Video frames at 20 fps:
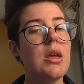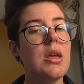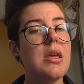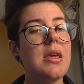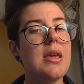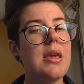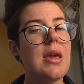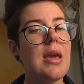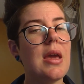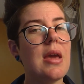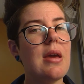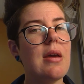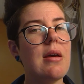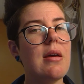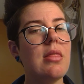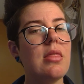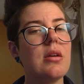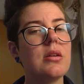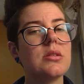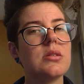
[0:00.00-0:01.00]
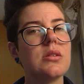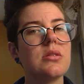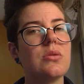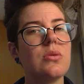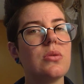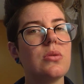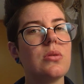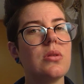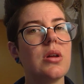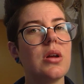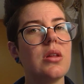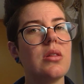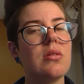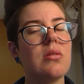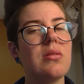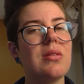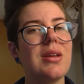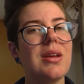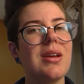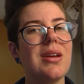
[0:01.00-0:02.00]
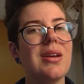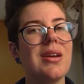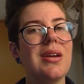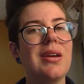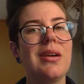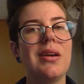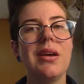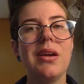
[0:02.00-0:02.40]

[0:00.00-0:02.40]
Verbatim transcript: yeah, that's a whole other thing.